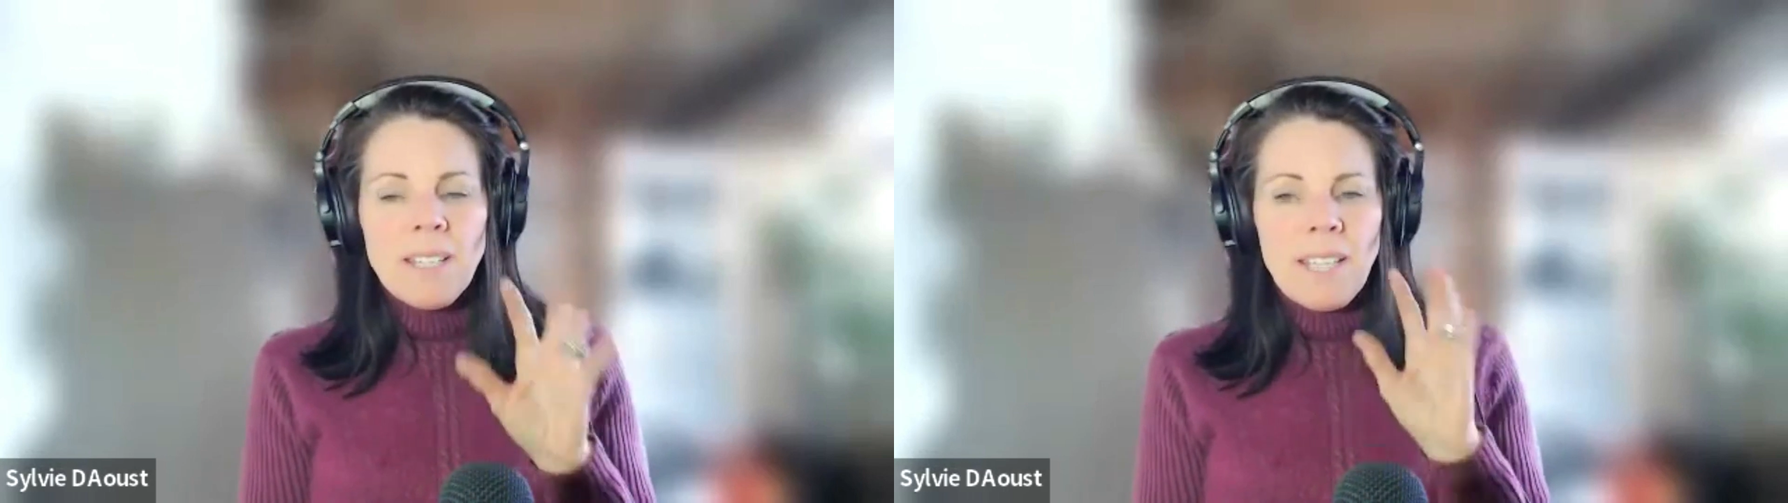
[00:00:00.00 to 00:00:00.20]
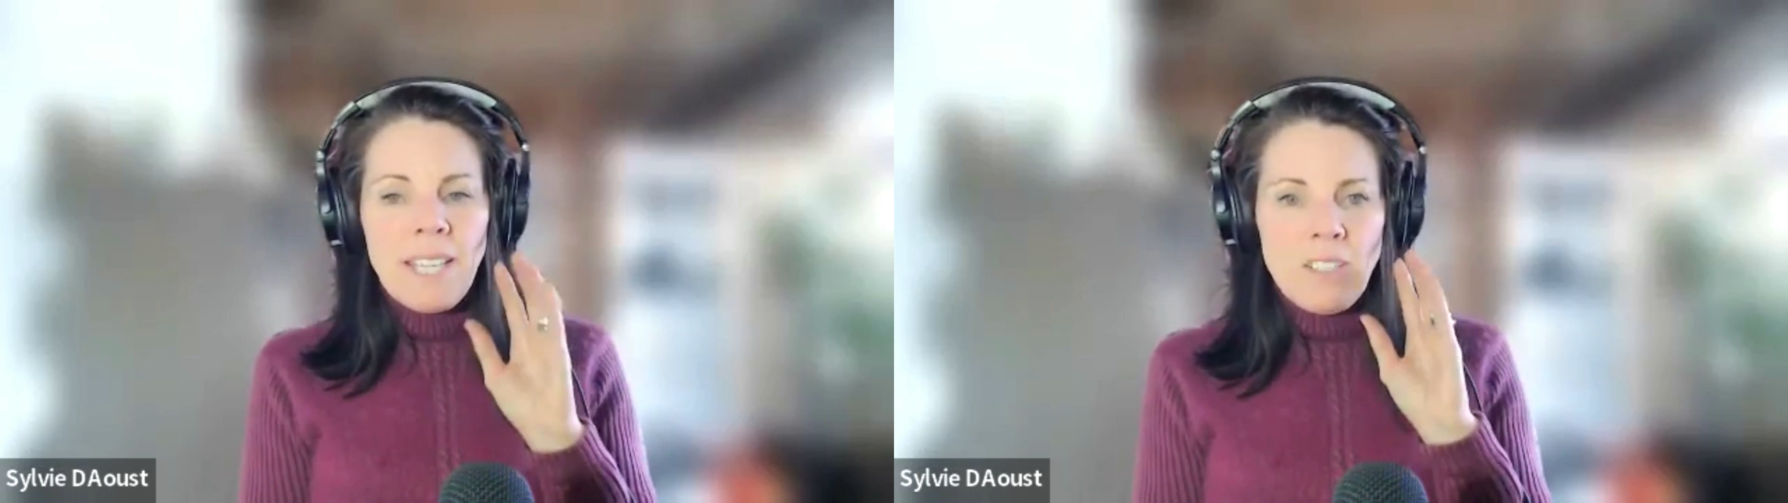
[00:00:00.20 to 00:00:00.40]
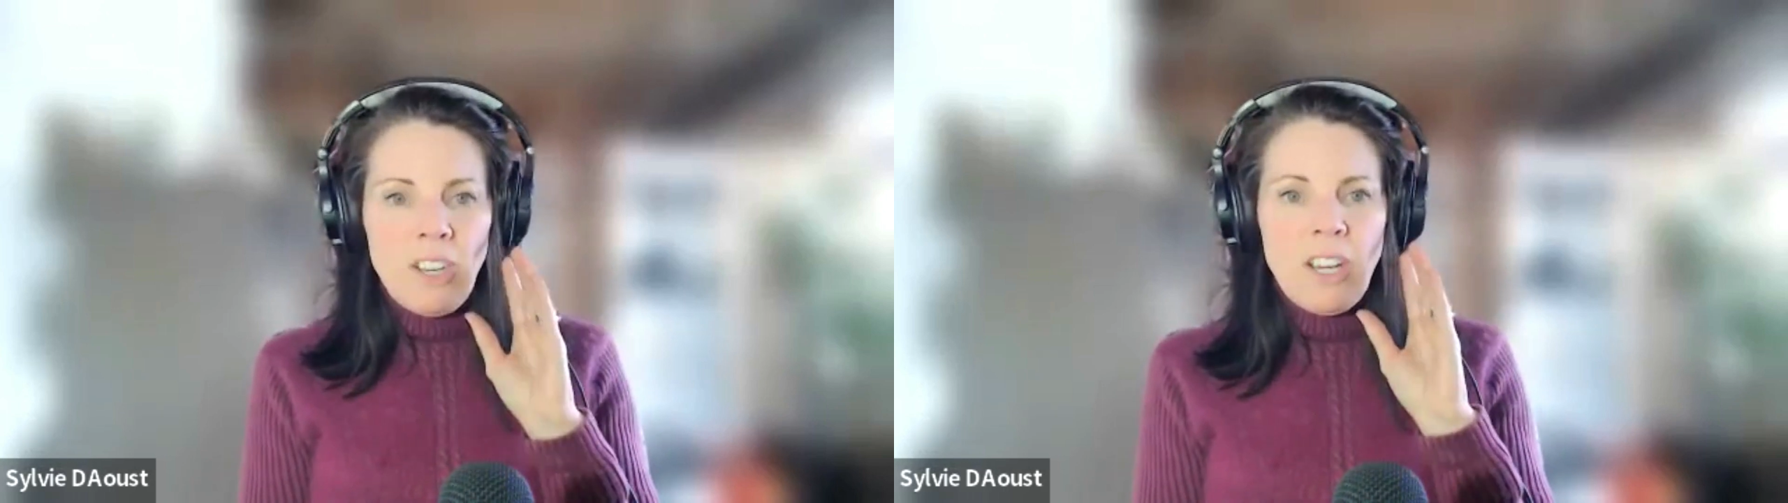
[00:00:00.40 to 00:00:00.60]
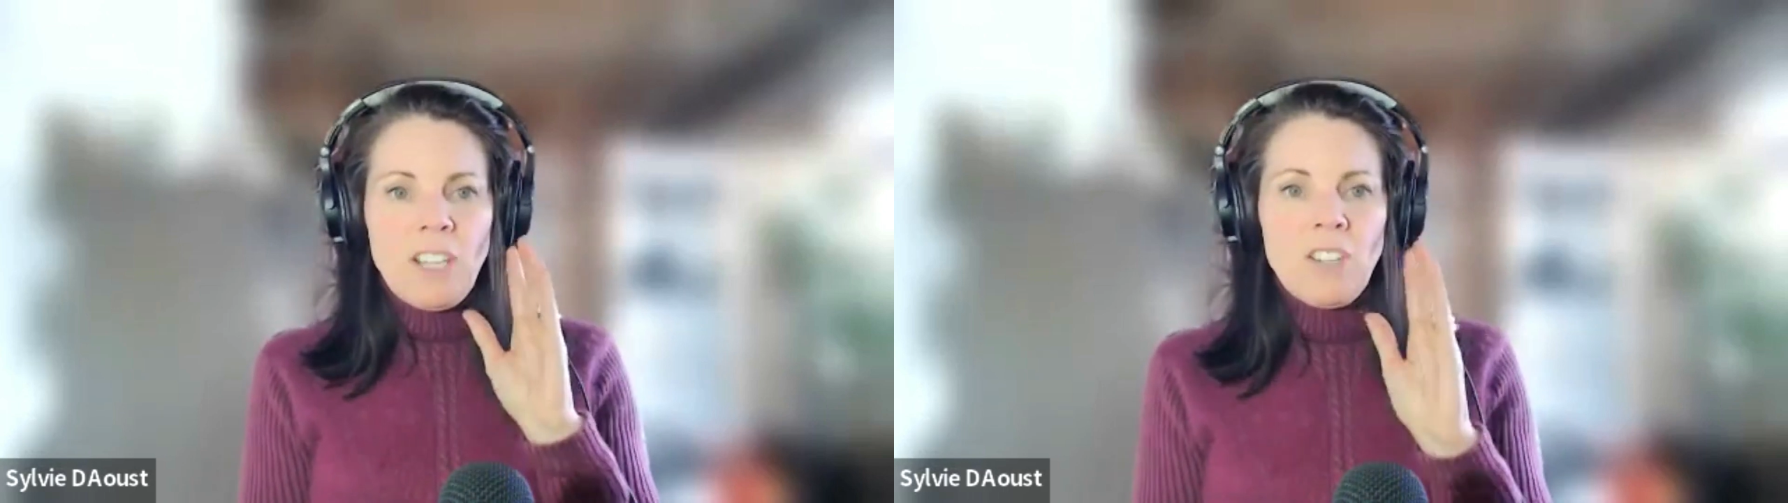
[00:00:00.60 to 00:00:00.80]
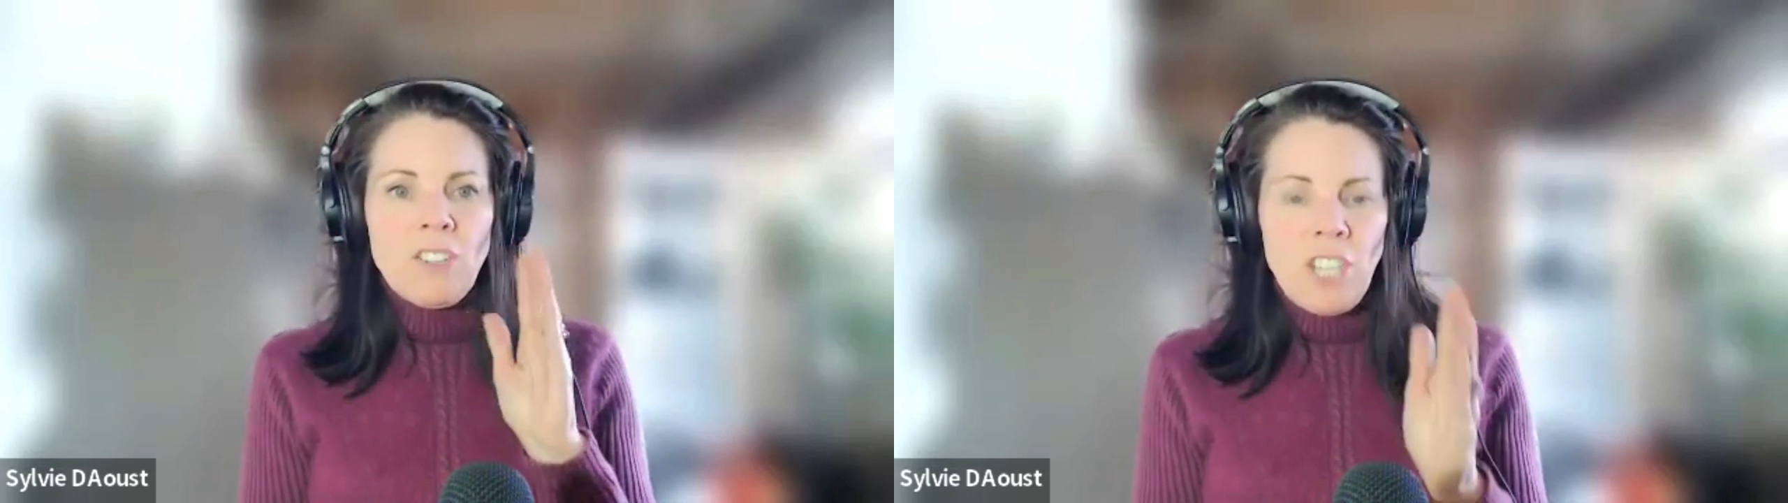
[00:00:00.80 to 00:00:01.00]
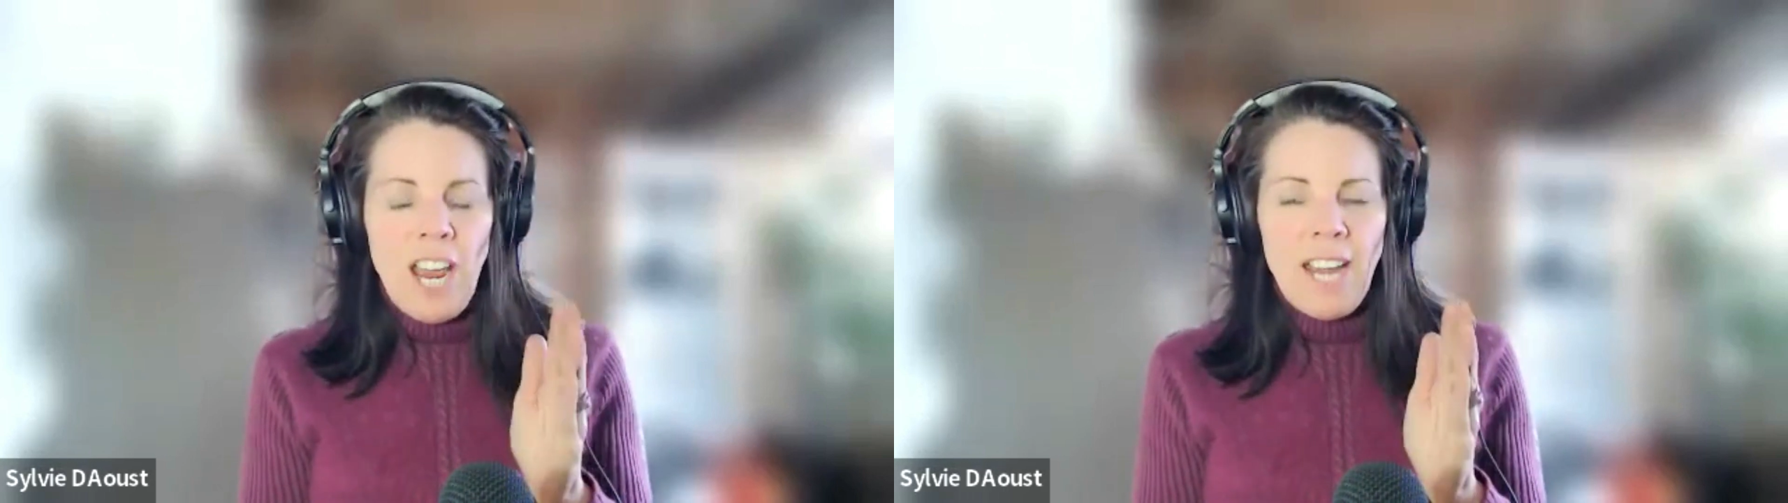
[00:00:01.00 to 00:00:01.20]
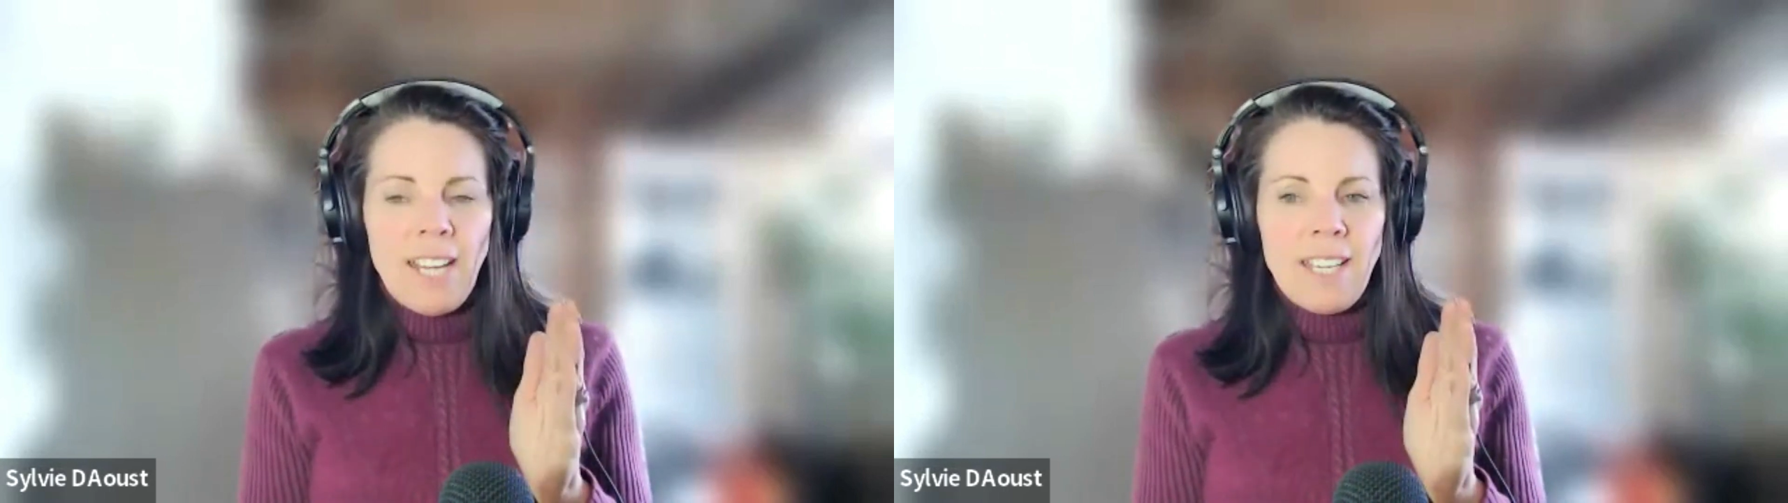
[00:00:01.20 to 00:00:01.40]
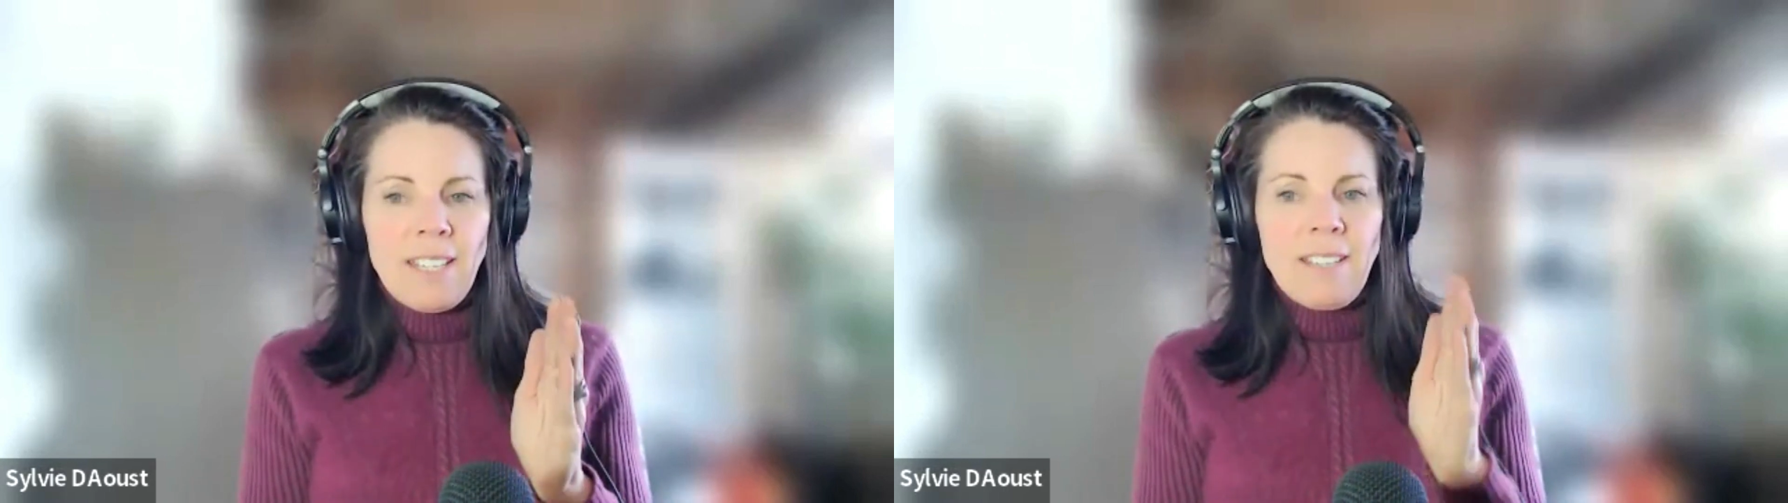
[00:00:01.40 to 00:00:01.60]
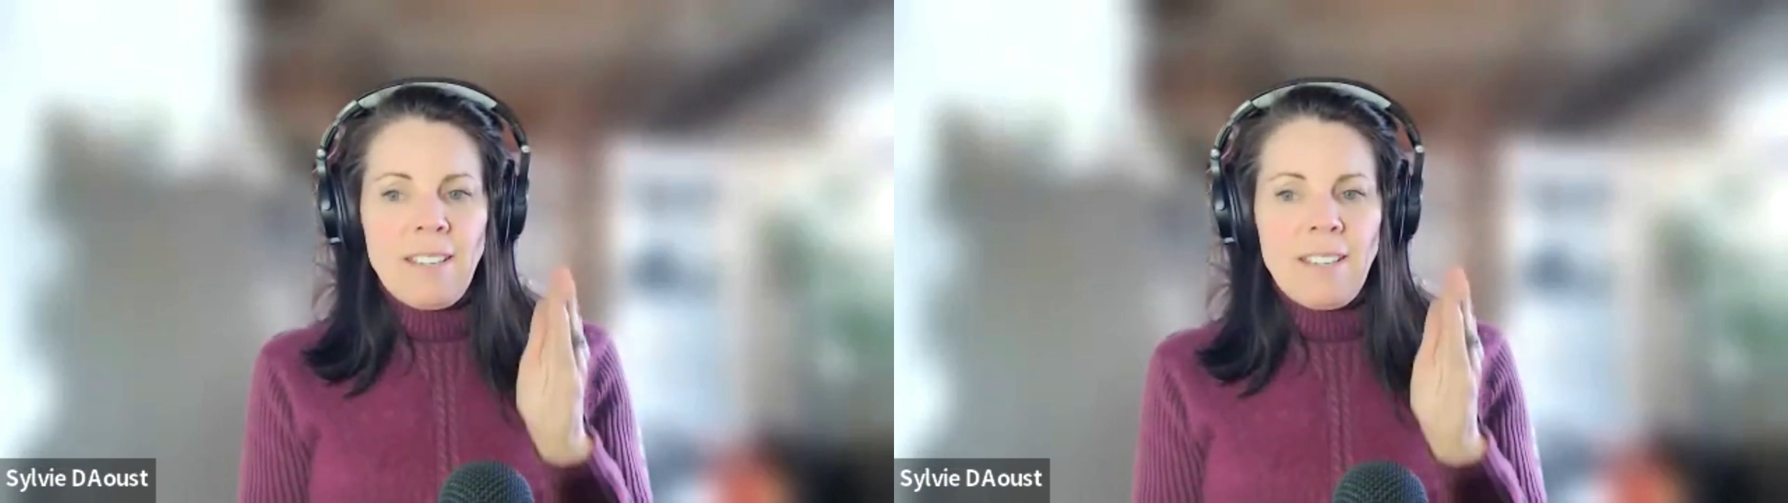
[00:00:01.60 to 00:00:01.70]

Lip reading: that gets on your jacket,